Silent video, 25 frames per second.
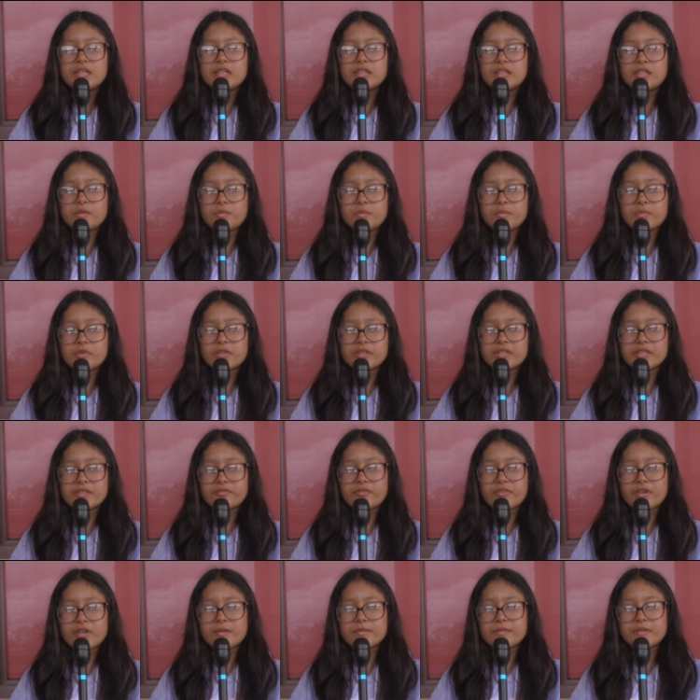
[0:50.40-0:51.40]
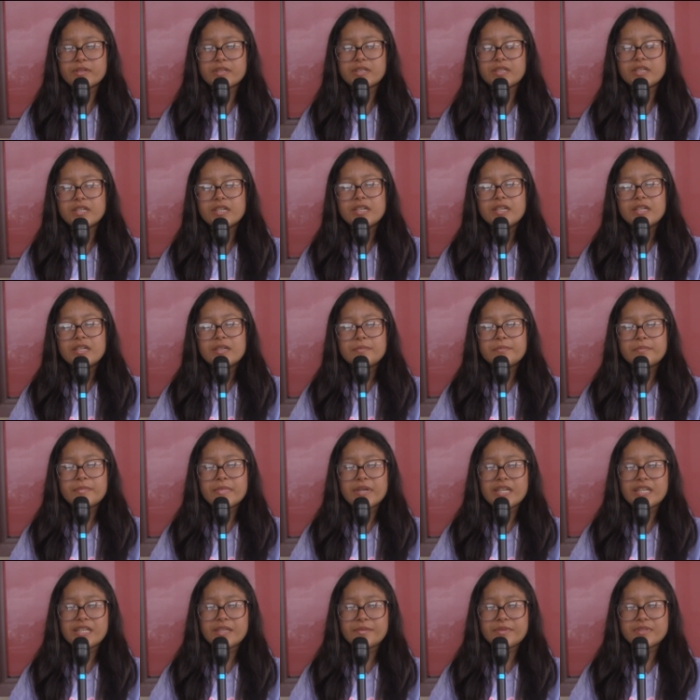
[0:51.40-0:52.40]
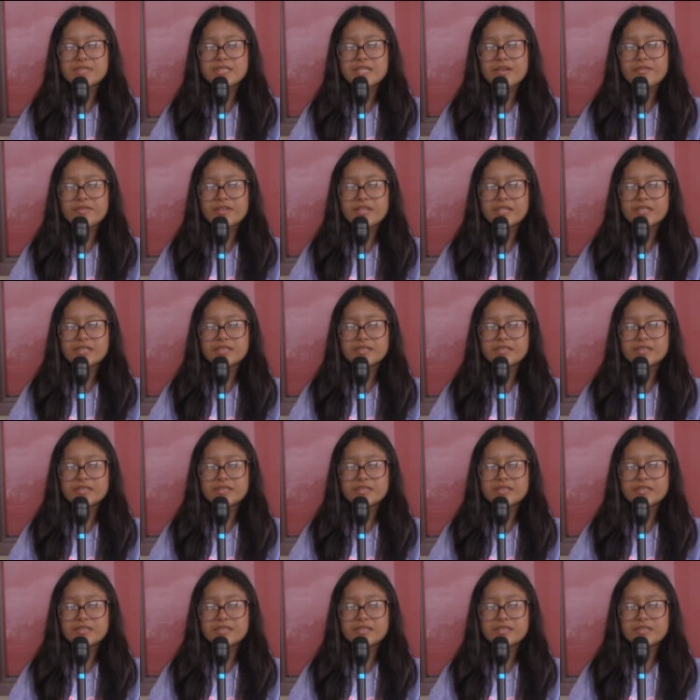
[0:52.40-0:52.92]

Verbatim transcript: Good morning, Fallbrook. My name is Evelyn,